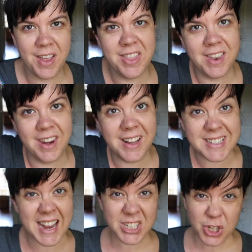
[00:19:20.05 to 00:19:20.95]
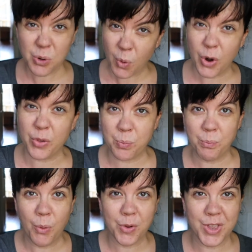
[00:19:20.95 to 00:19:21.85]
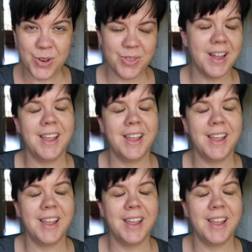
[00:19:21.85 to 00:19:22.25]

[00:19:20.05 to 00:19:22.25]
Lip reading: and then it's actually worth more than you thought.